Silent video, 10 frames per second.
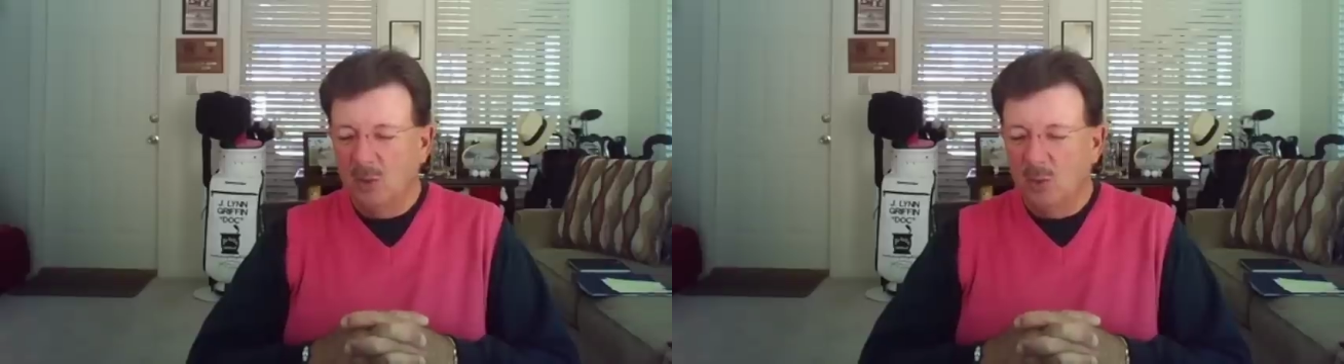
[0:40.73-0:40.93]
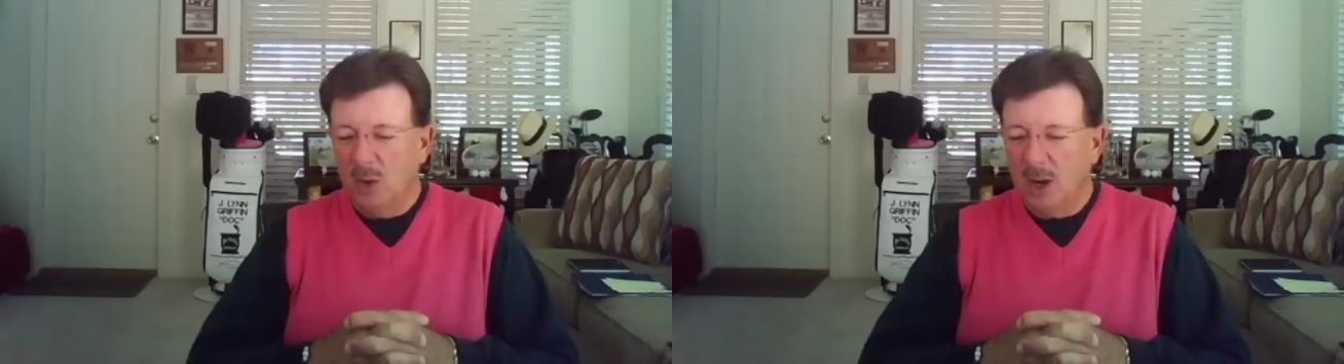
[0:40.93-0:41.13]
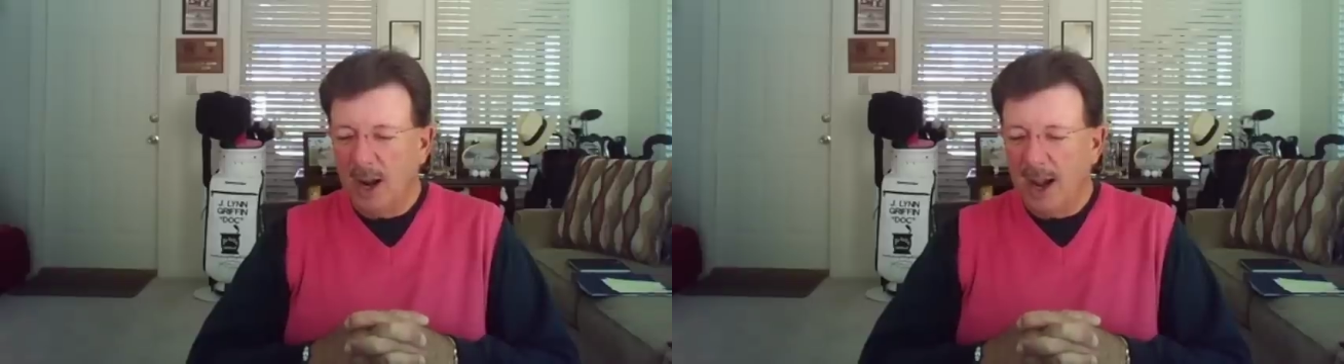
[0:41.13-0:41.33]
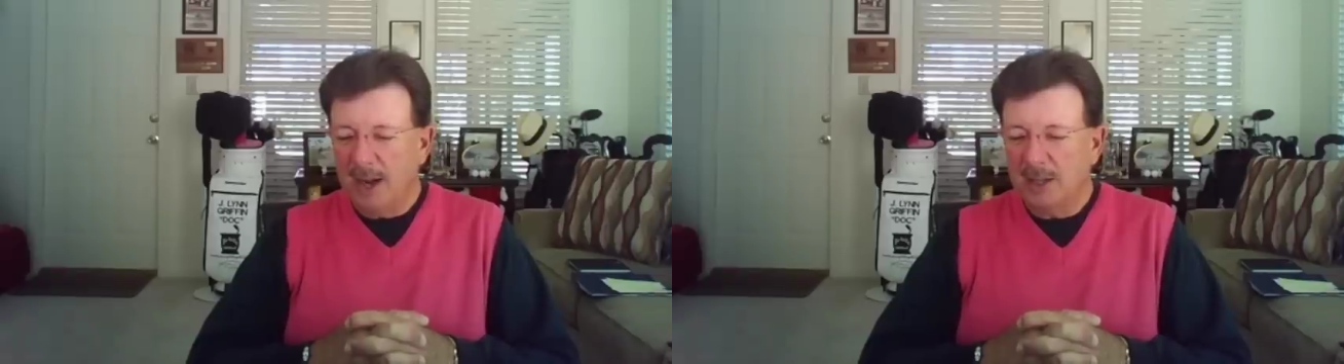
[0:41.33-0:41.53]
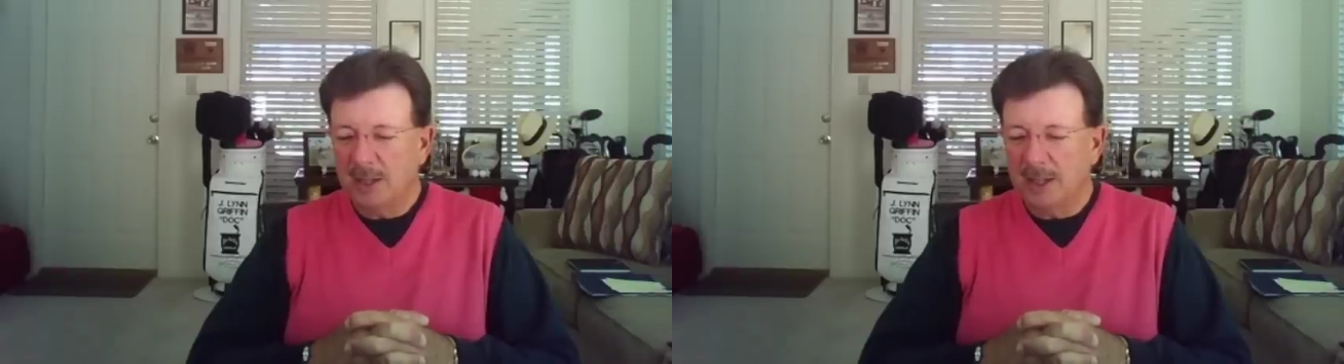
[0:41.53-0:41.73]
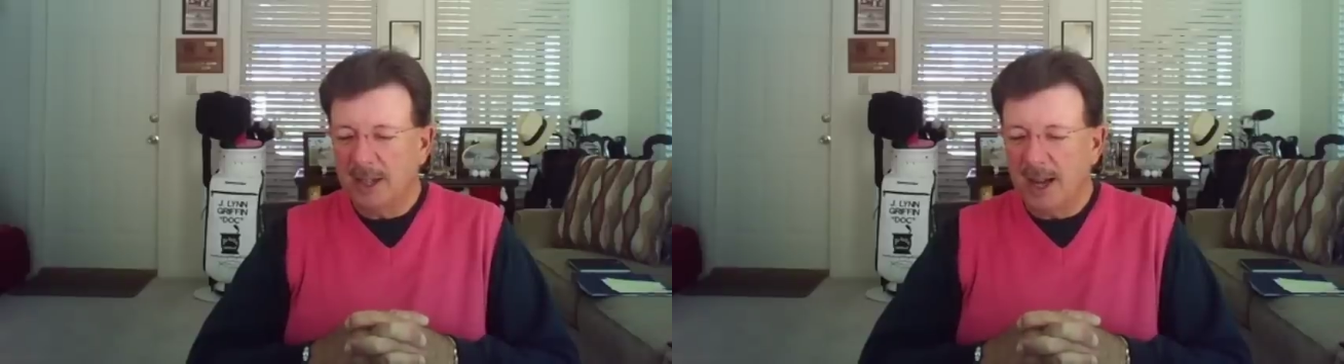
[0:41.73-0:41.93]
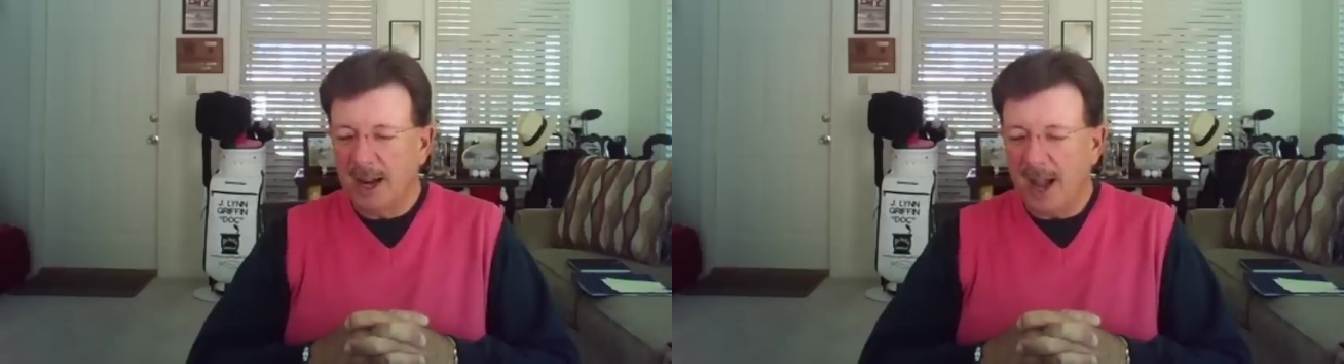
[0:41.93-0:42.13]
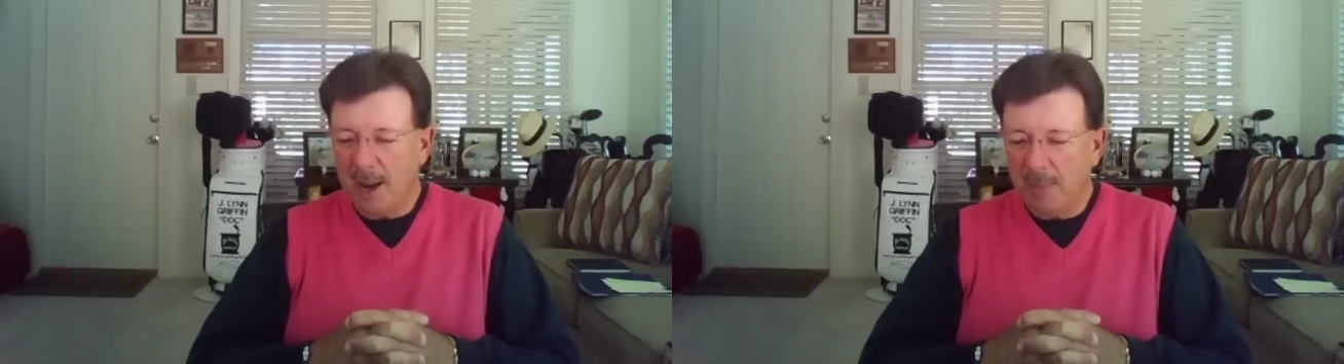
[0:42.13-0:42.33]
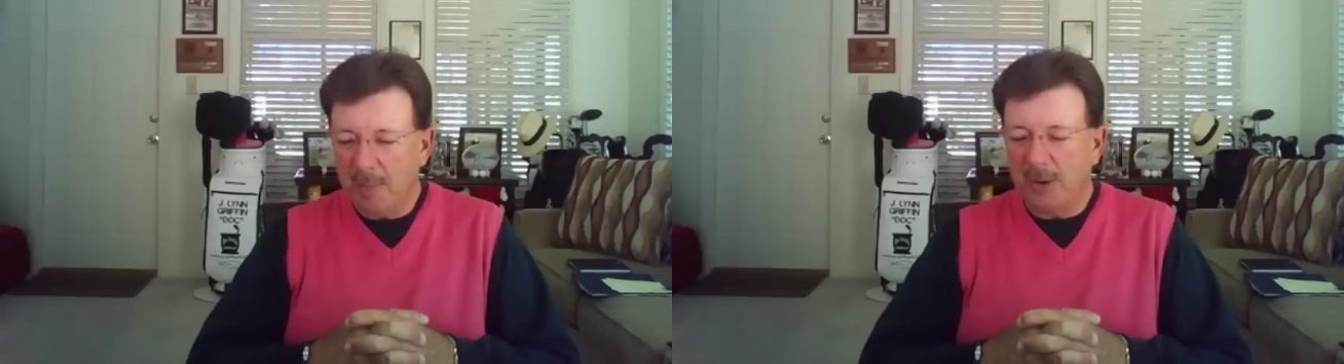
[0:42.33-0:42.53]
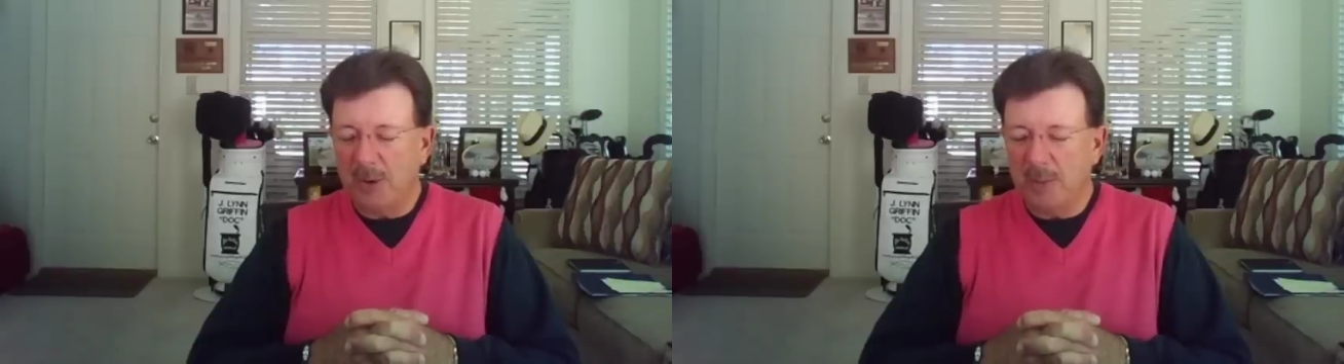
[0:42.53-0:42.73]
where I actually got
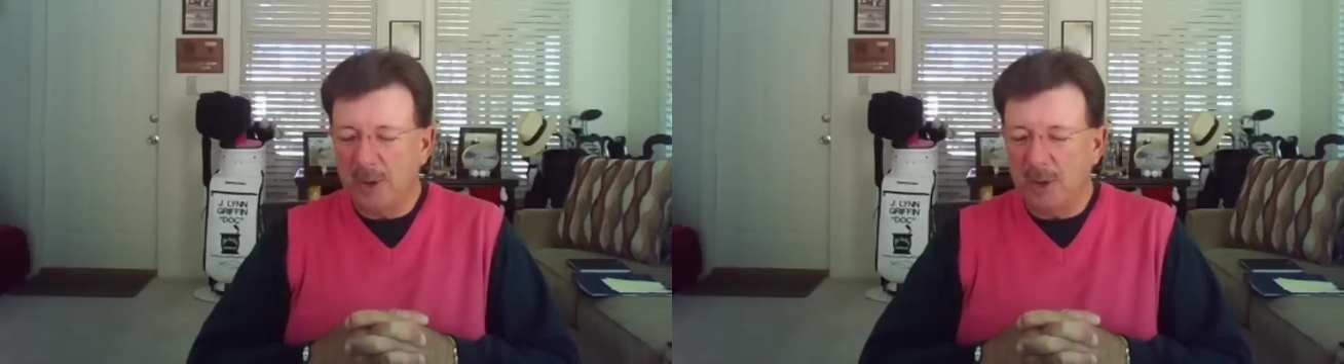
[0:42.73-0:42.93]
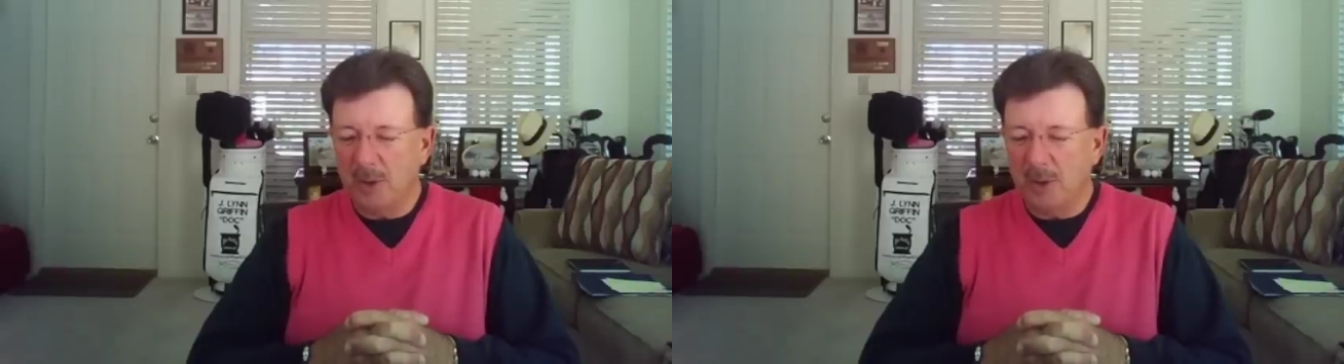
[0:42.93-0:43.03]
hypothermia